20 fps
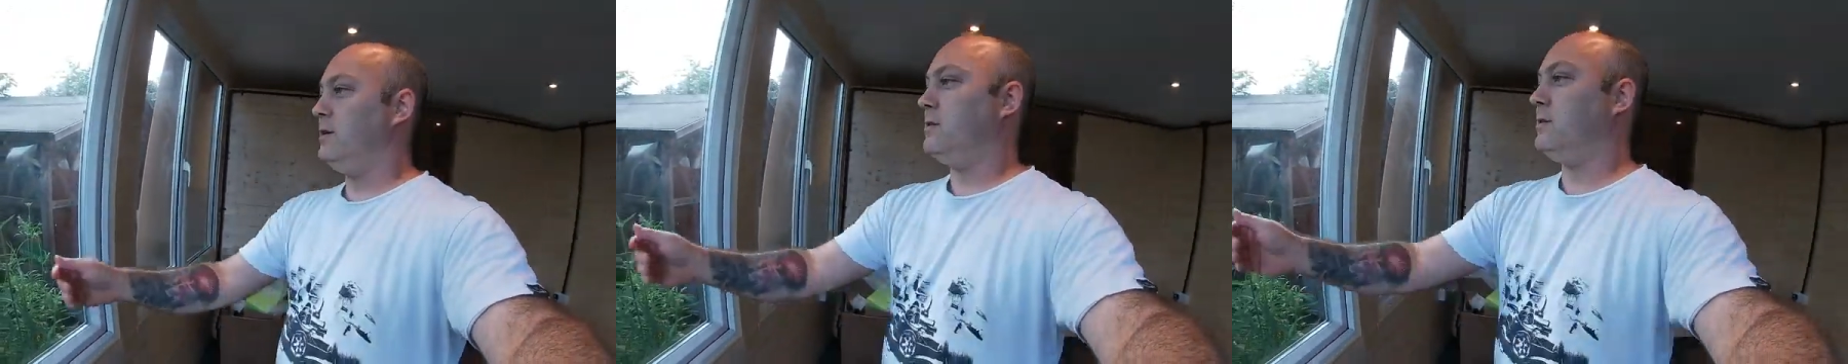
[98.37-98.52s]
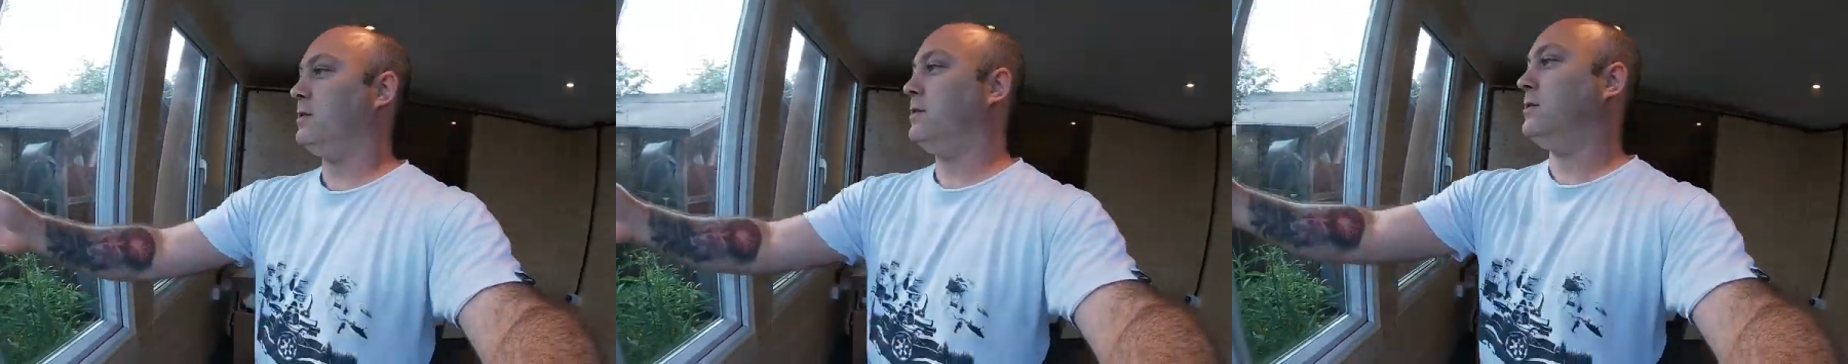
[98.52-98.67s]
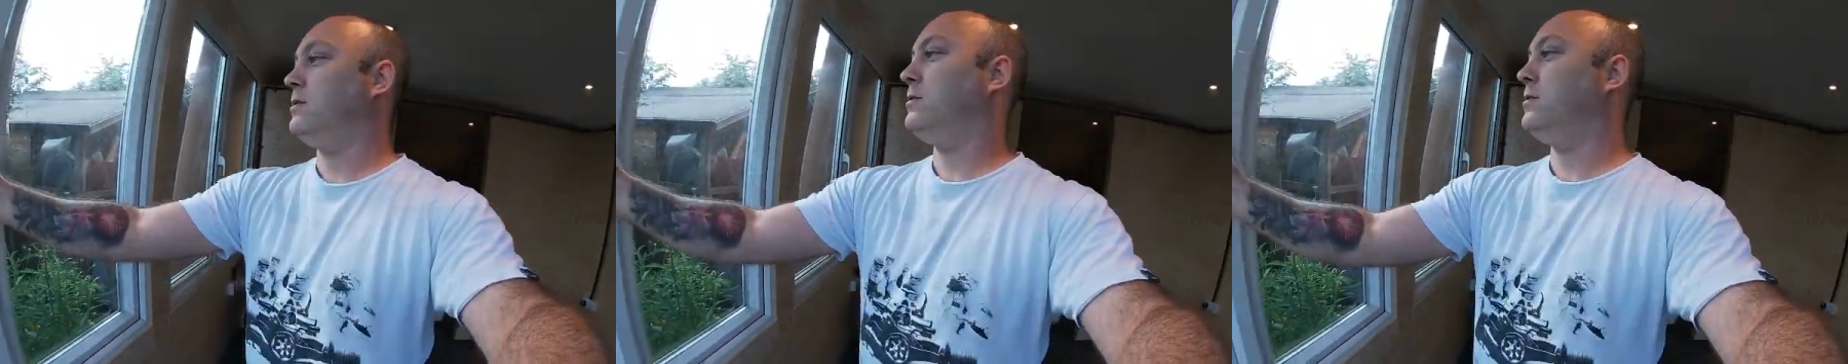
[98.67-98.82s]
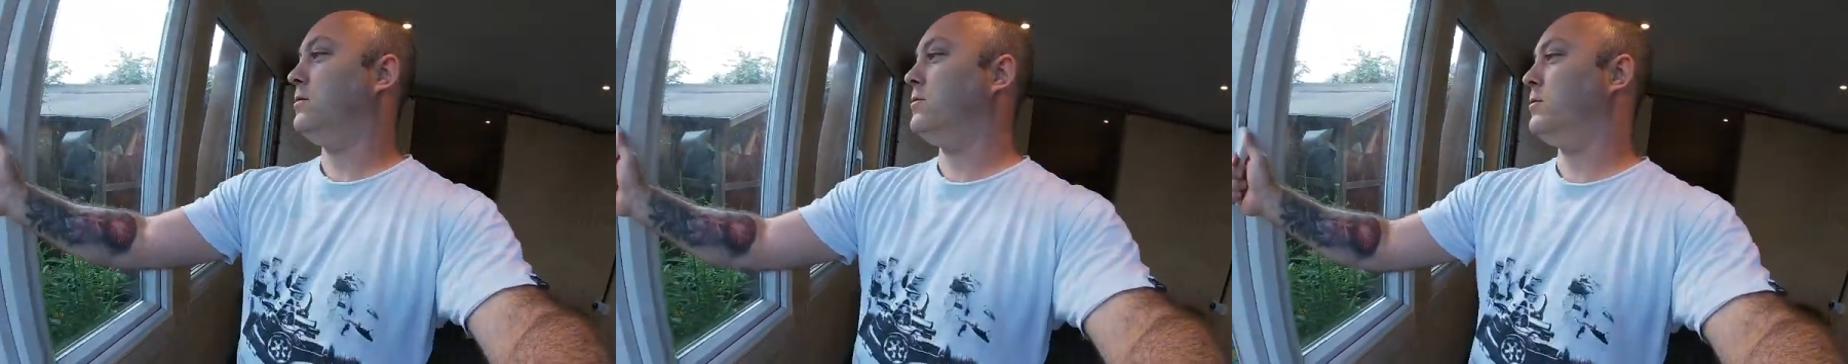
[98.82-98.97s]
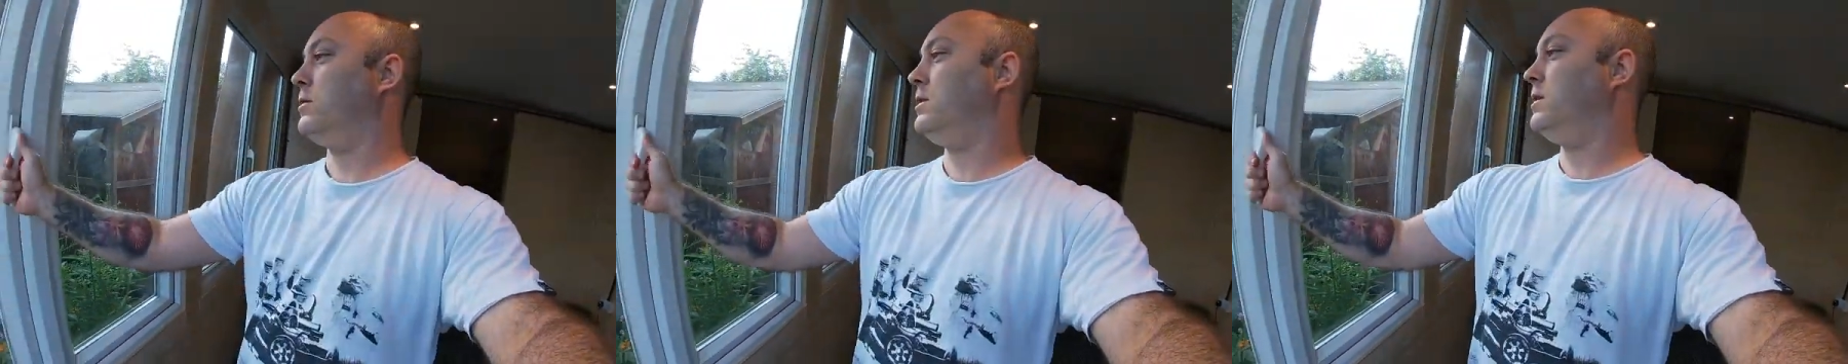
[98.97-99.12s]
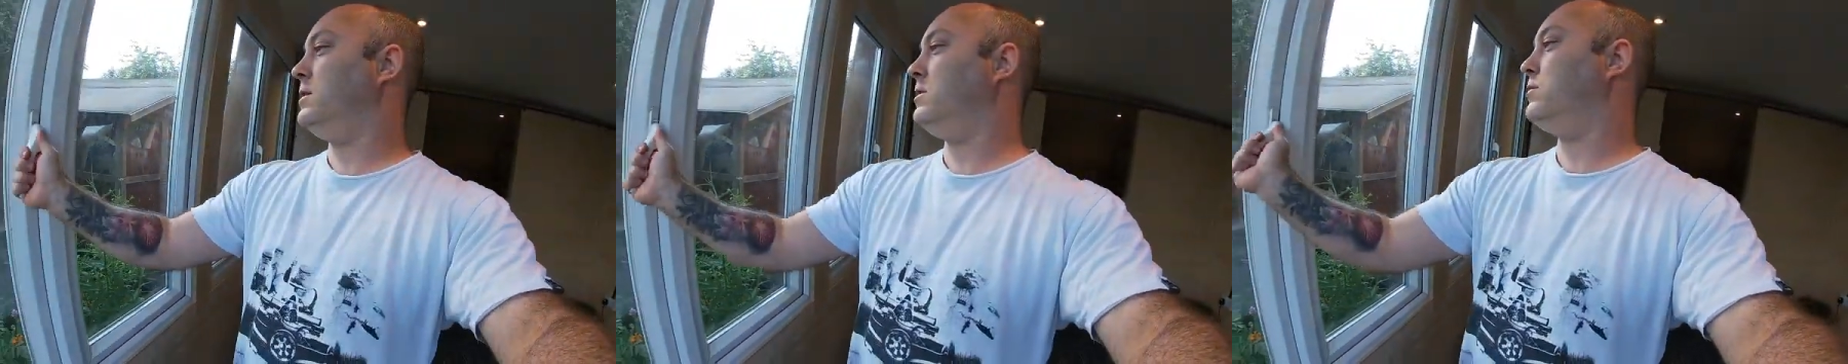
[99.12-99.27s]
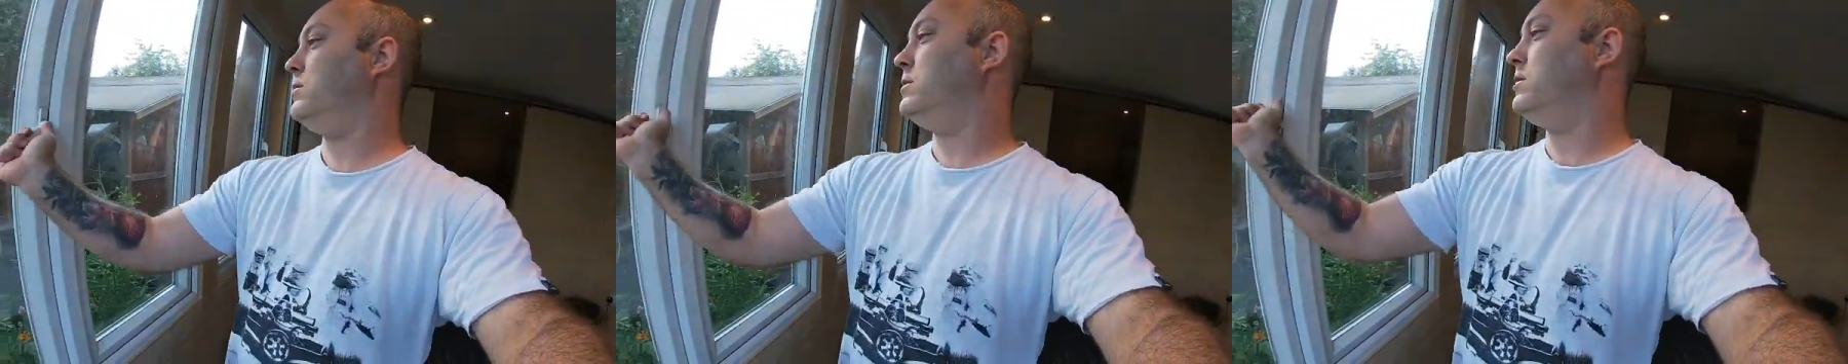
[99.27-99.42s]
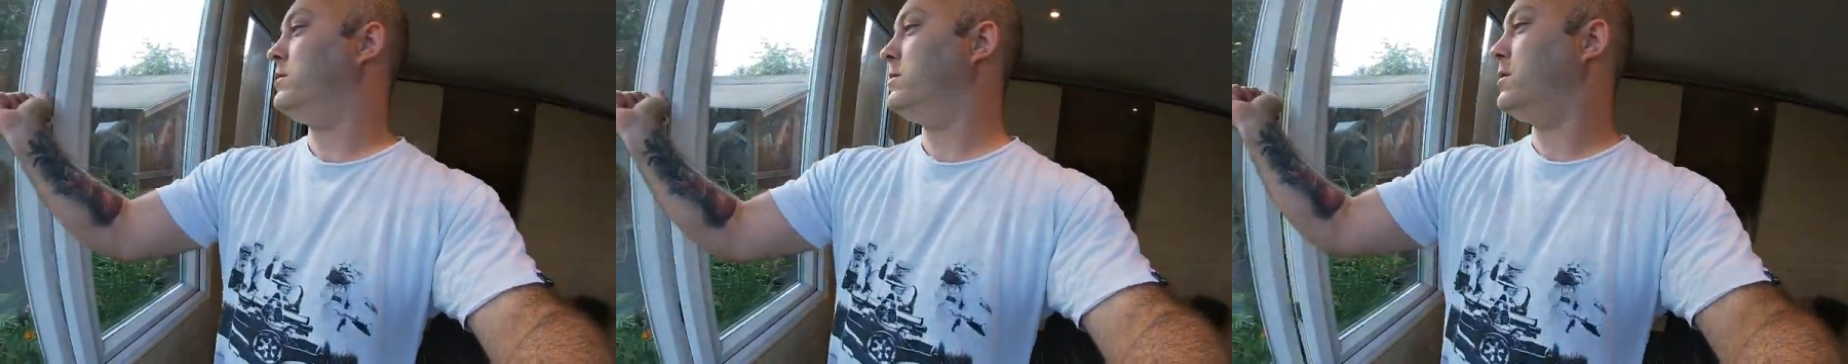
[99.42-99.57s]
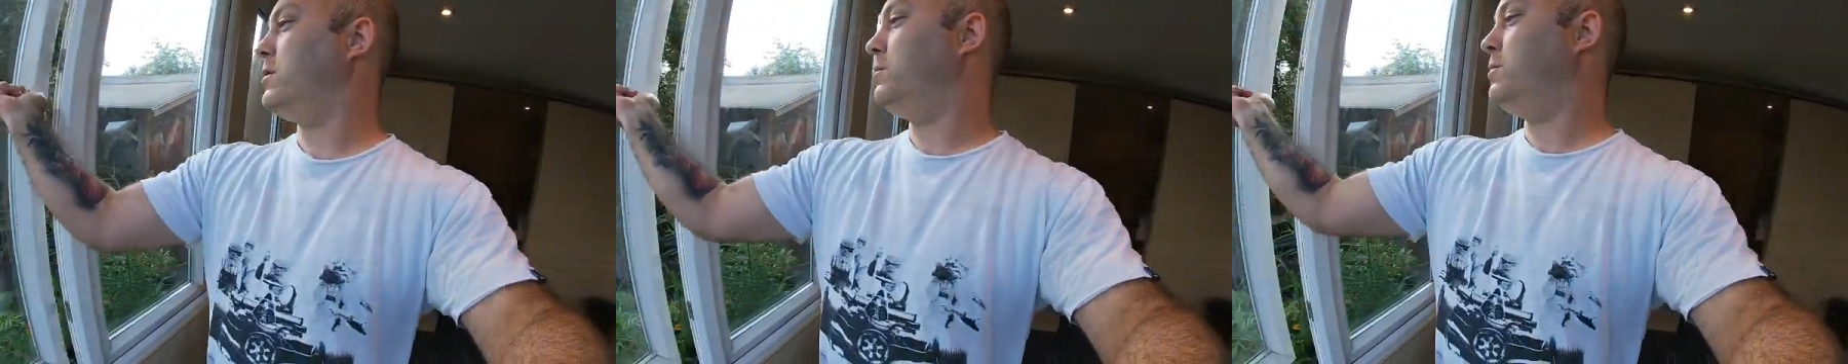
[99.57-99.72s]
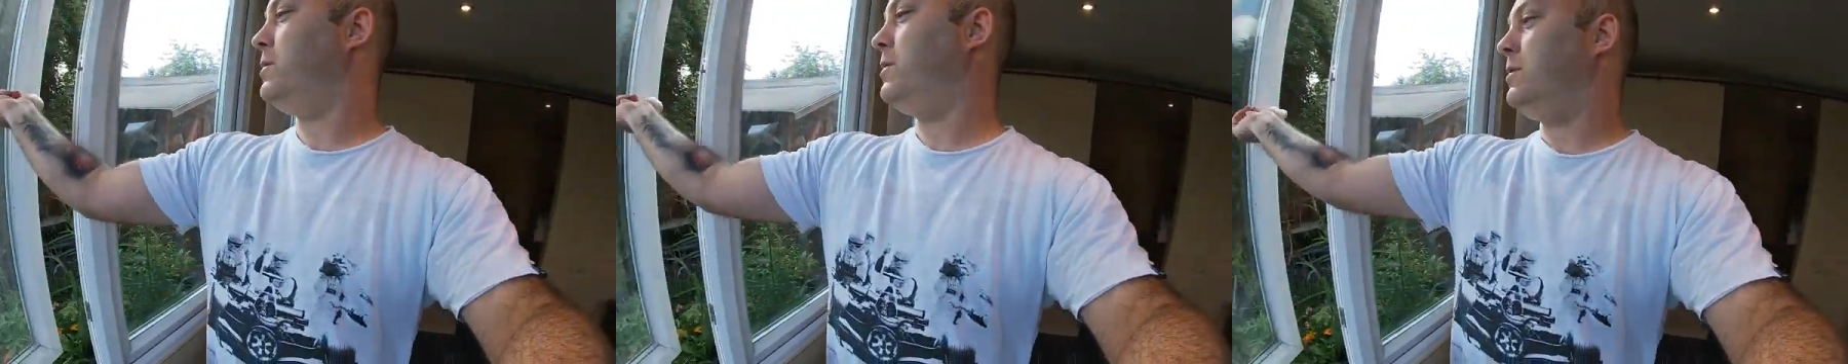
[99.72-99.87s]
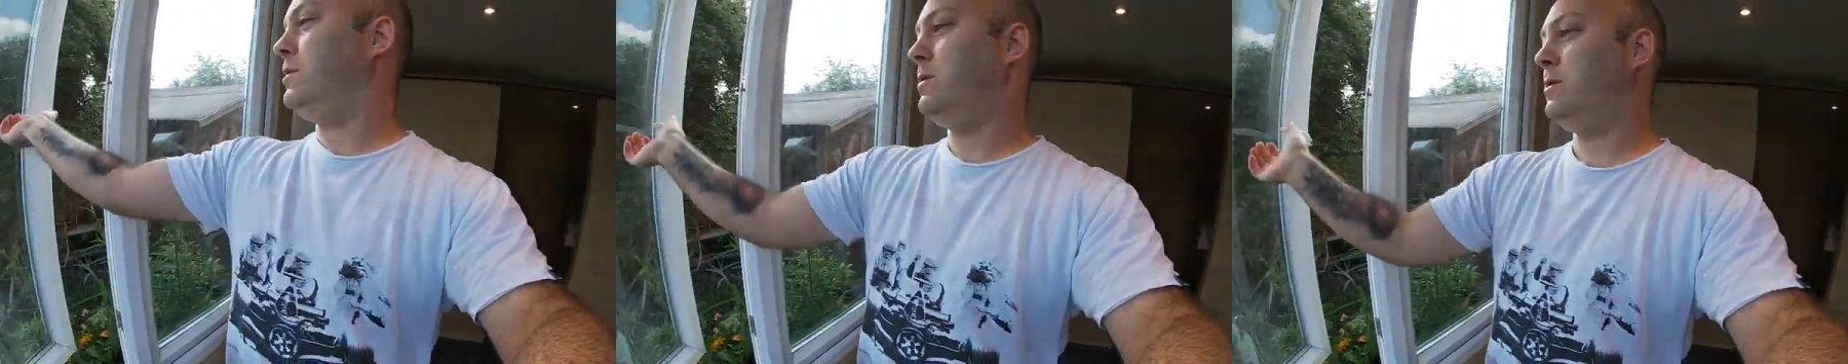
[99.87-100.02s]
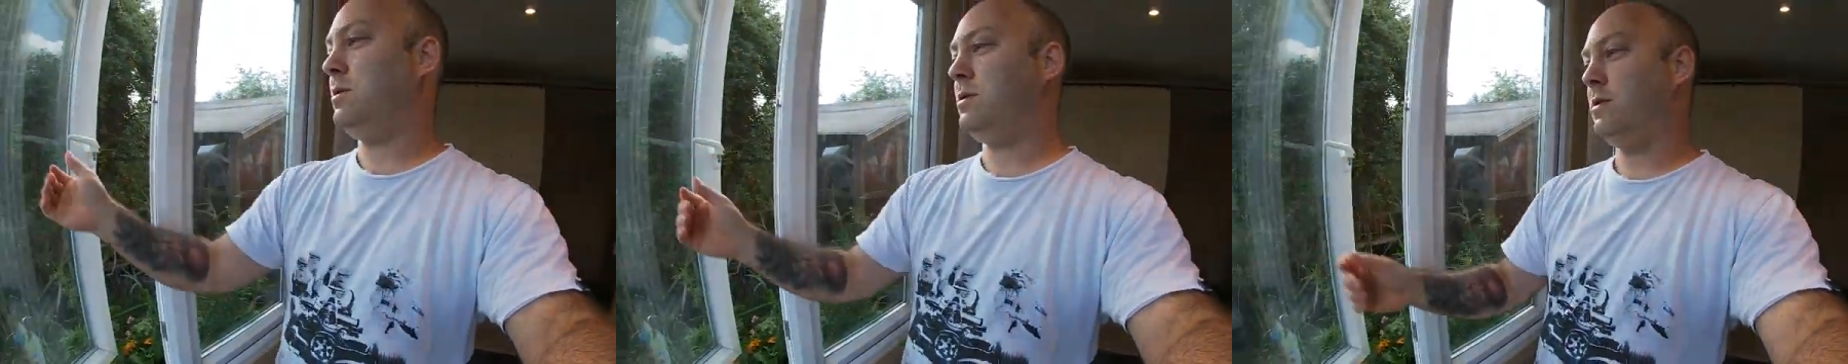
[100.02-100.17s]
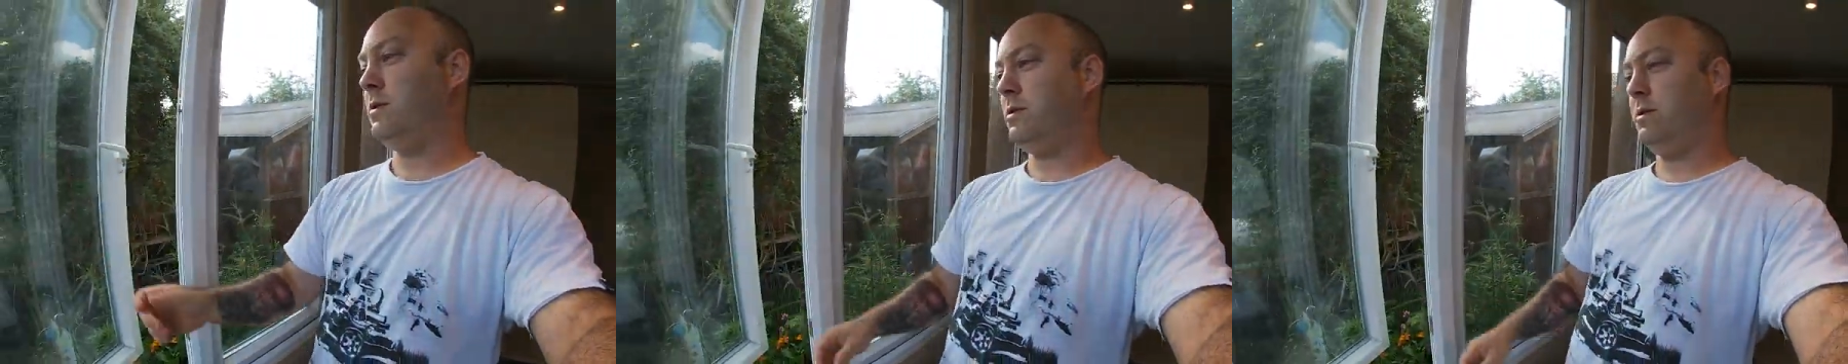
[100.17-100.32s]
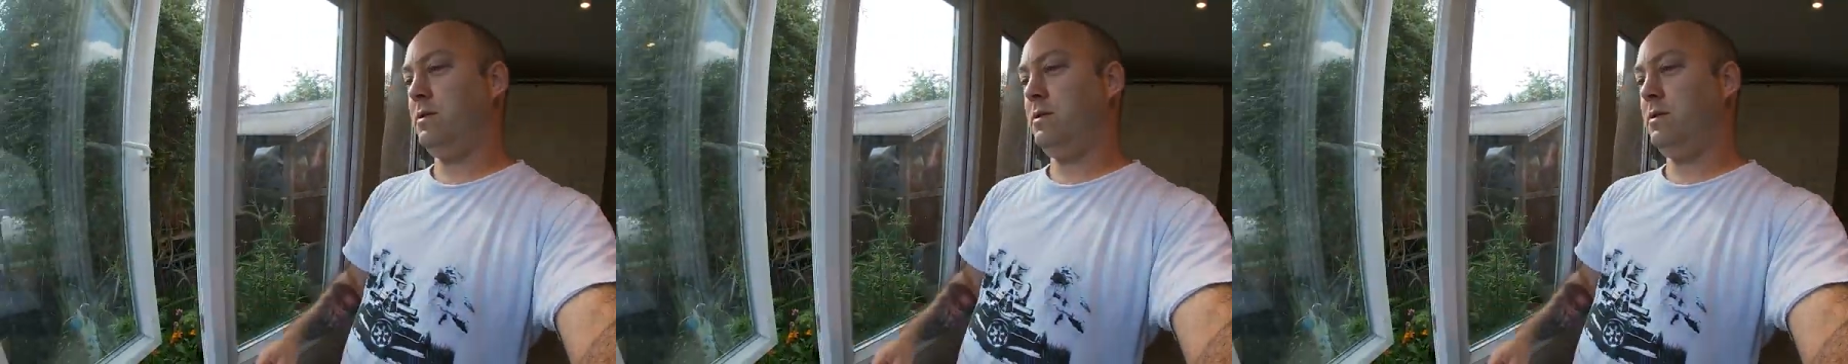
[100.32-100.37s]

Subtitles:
So all of these windows open